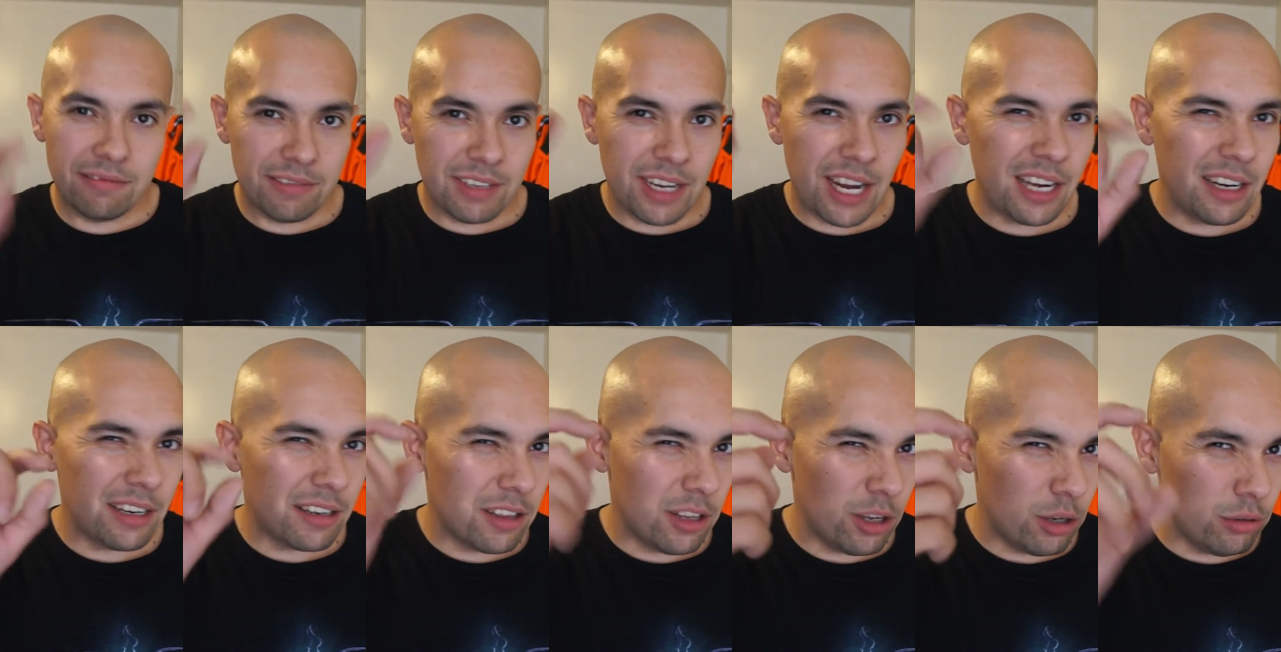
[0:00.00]
Kind
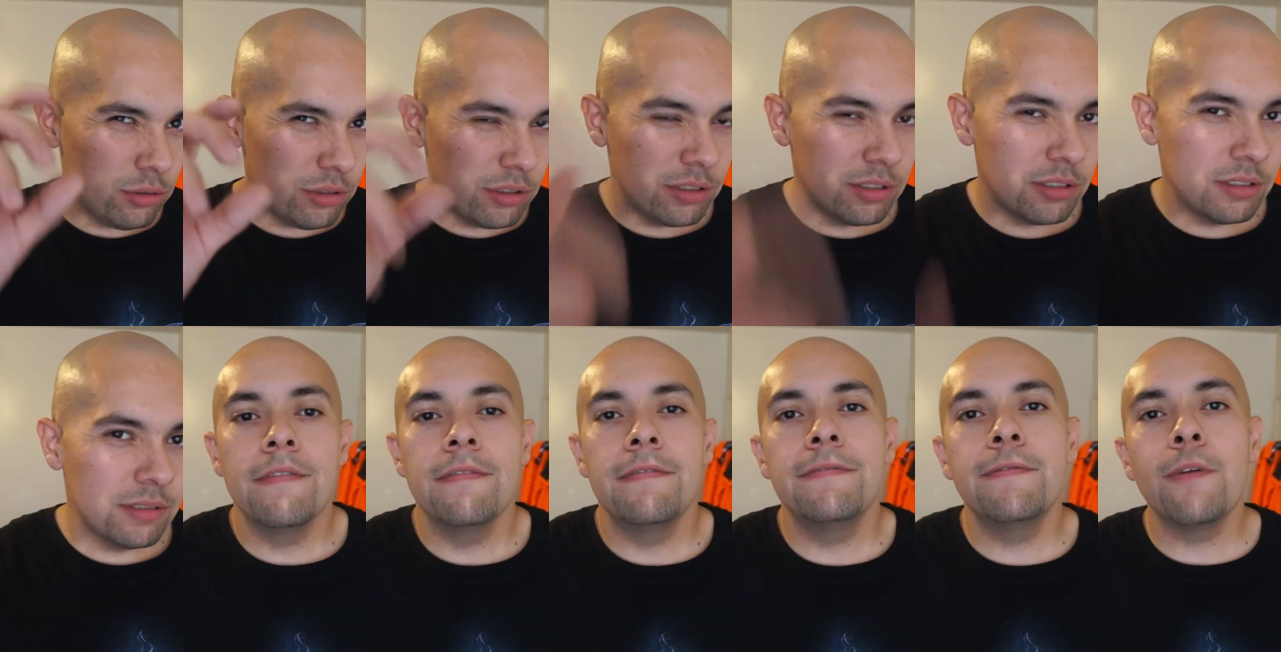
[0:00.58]
of close.
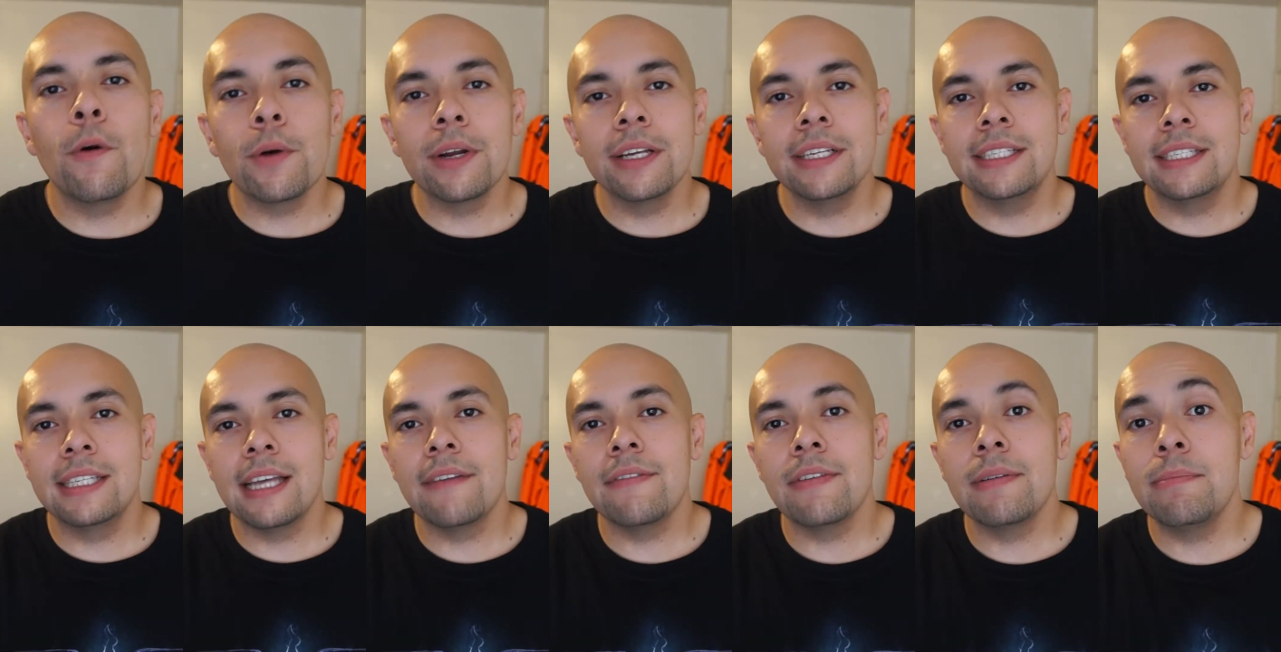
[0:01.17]

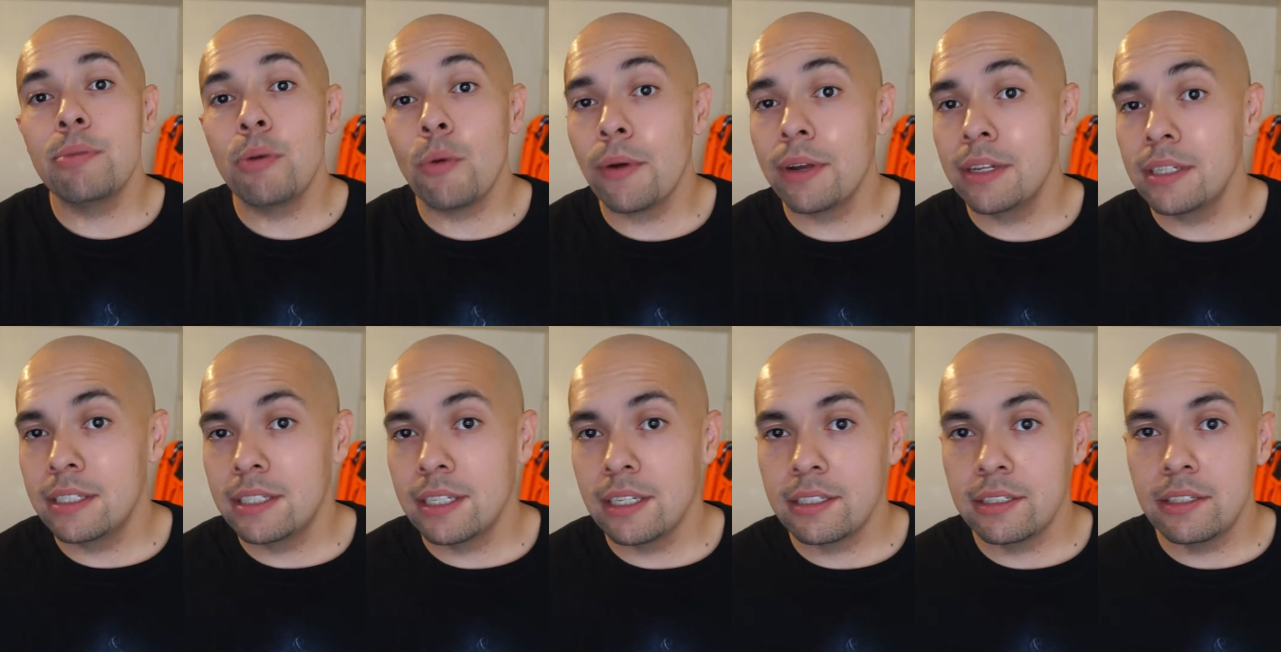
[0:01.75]

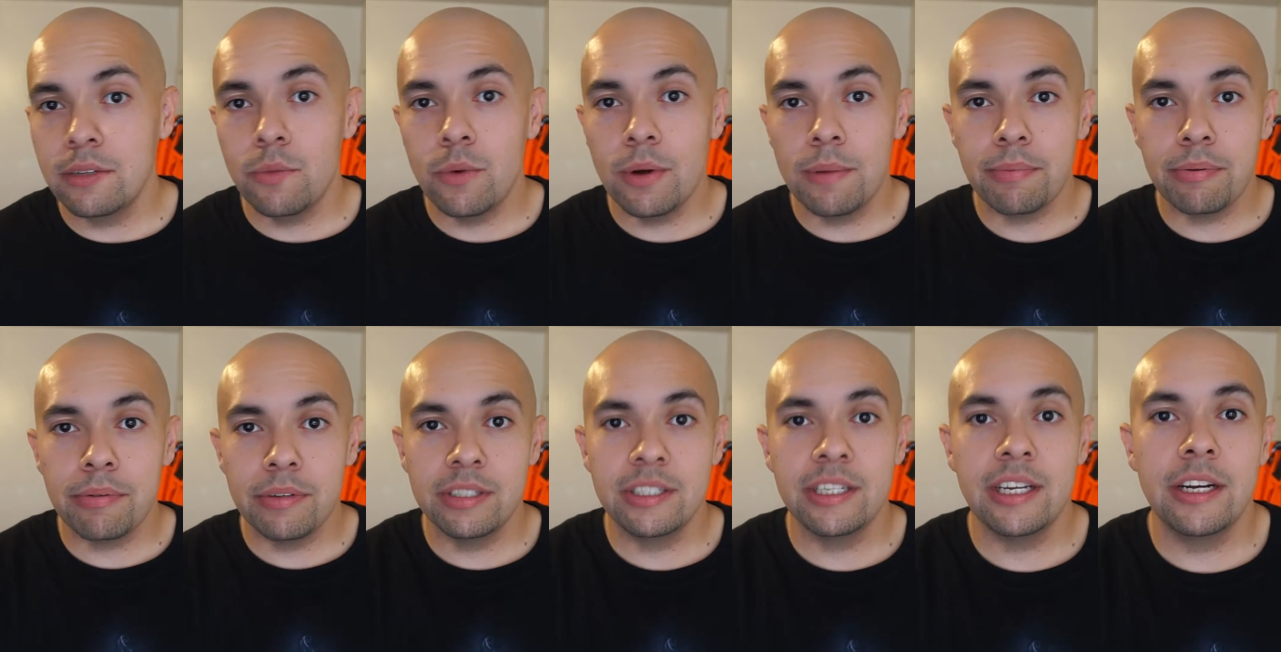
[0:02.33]

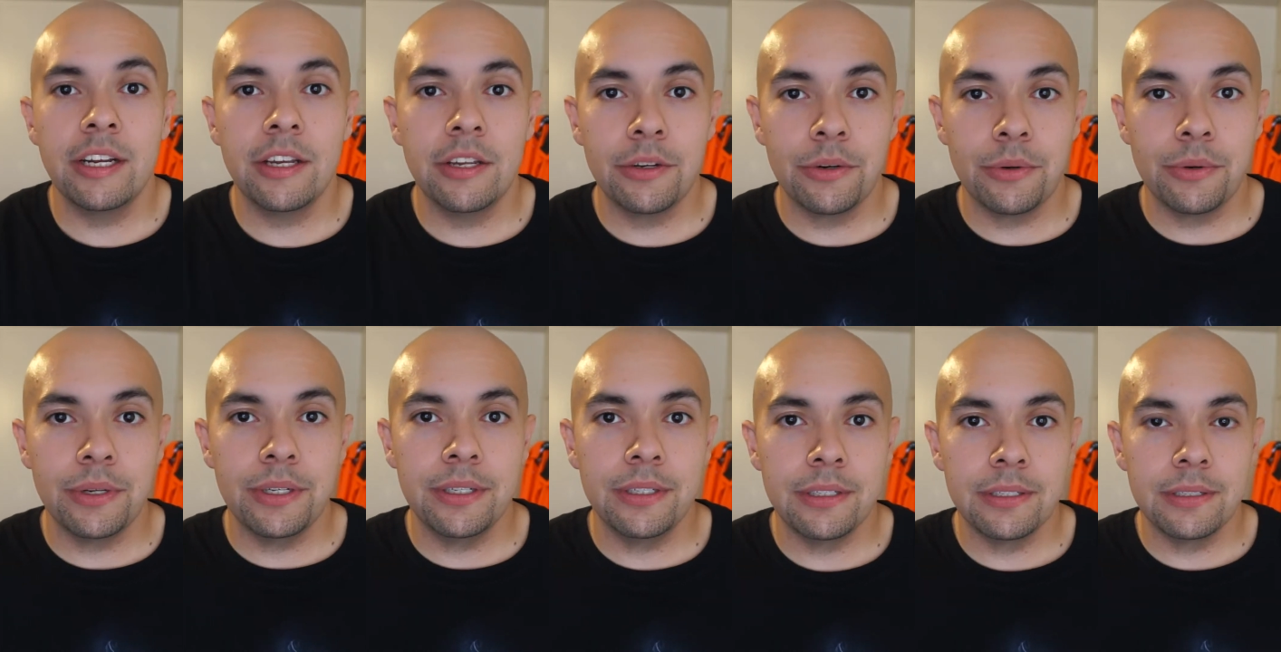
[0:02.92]
47.61%
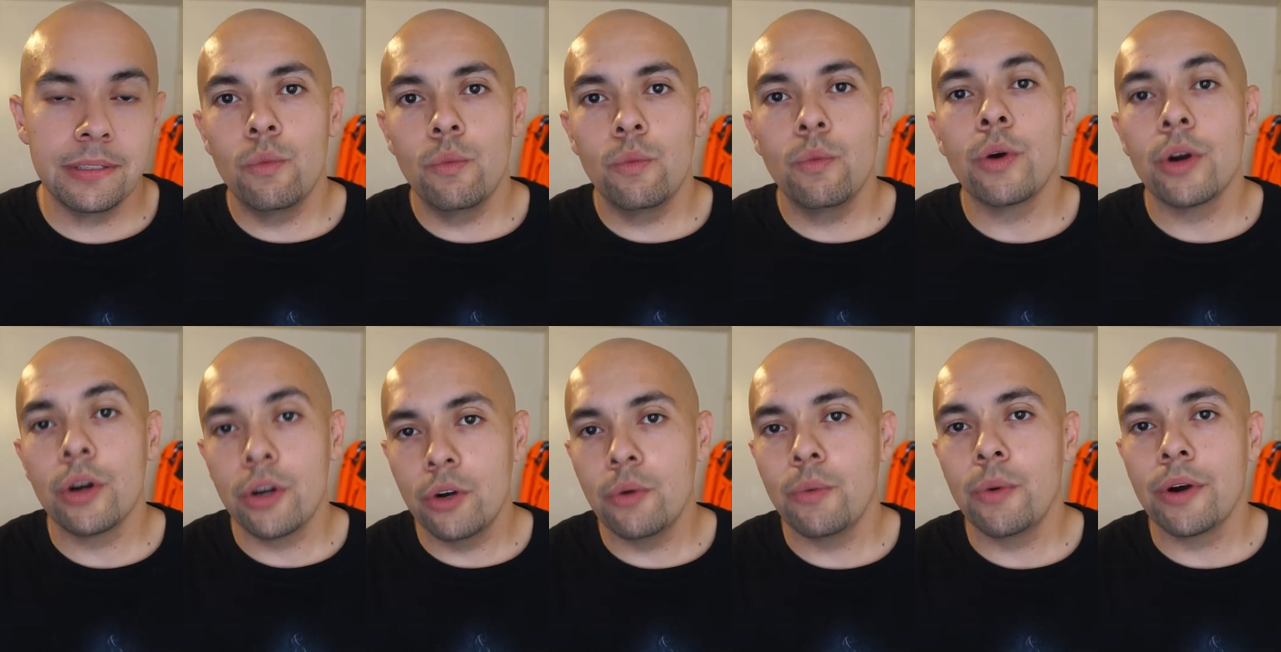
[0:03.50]
increase. We're
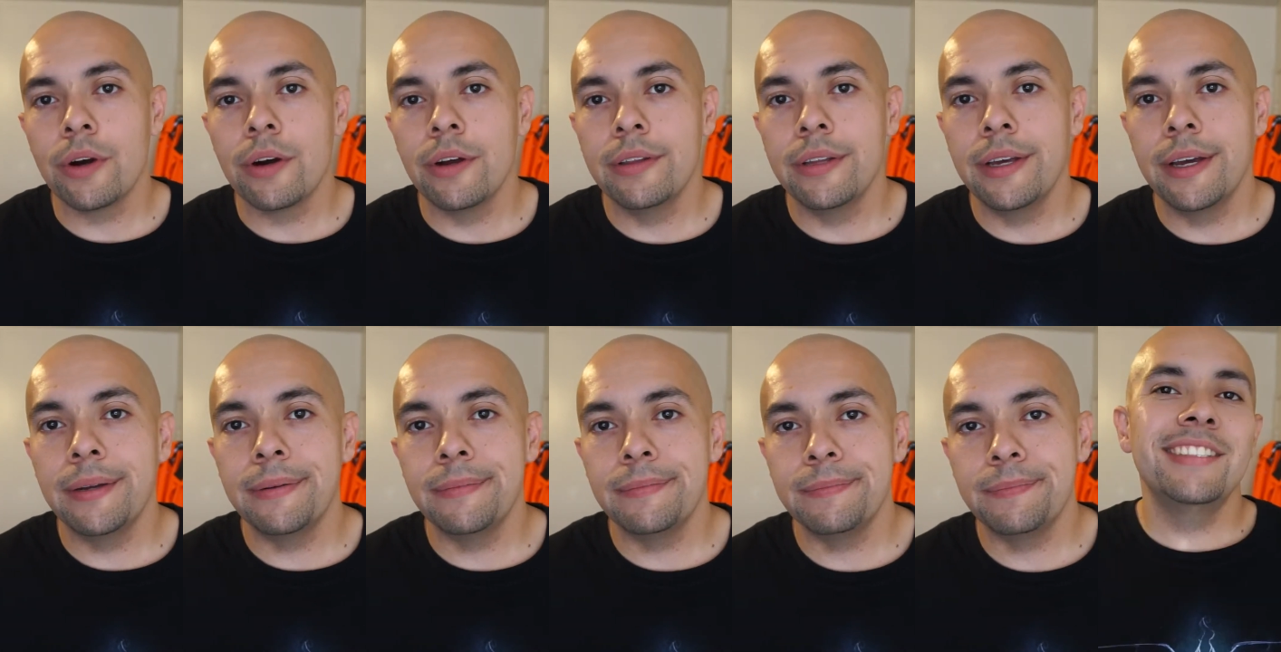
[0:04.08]
gonna work on
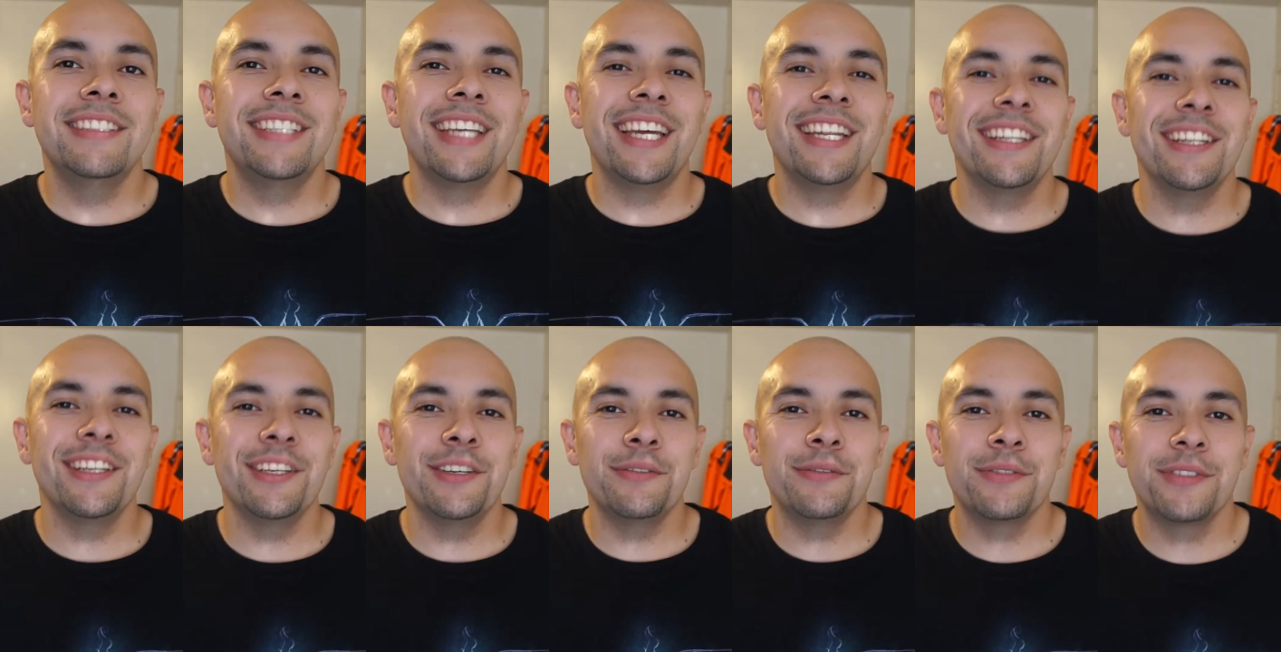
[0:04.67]
that.
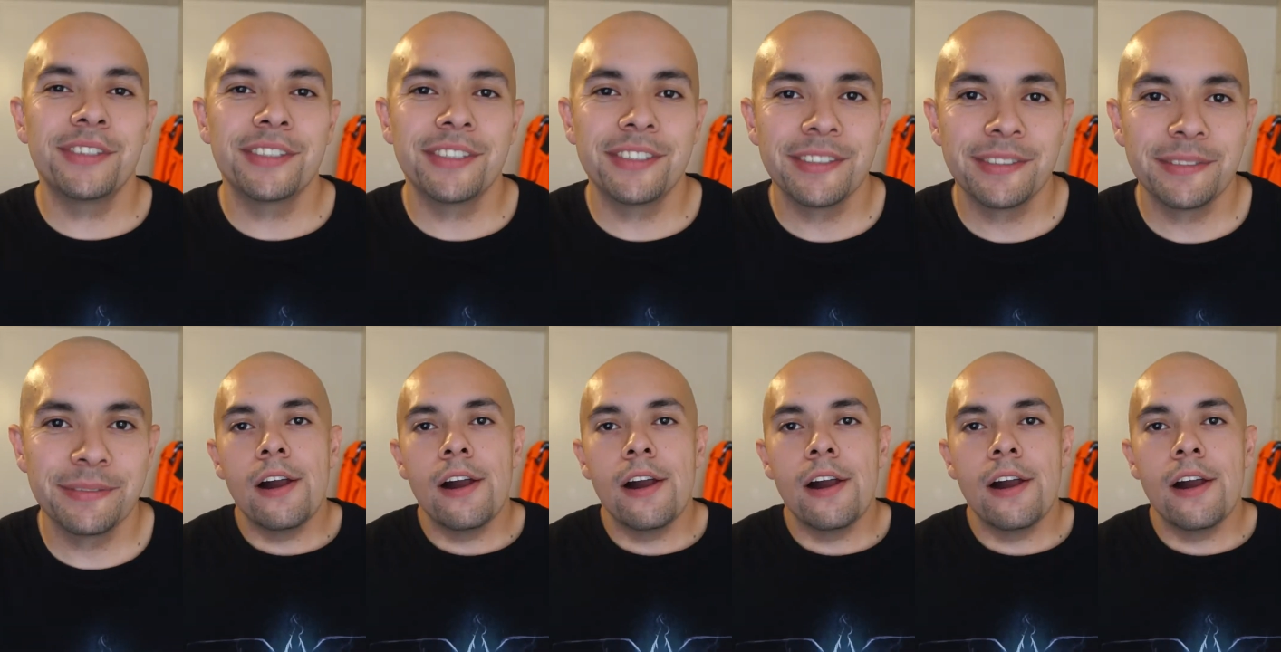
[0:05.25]
Deadlifts.